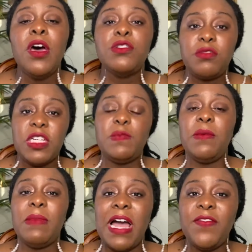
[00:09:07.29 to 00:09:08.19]
So just be
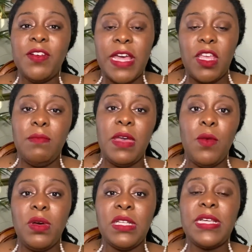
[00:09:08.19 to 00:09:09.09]
mindful that you may
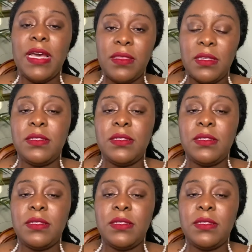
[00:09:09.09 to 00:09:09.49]
want to take the